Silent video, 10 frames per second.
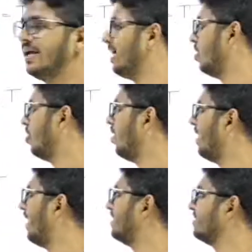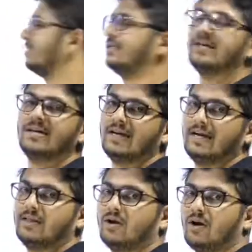taken called as?
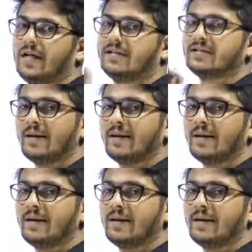It is called as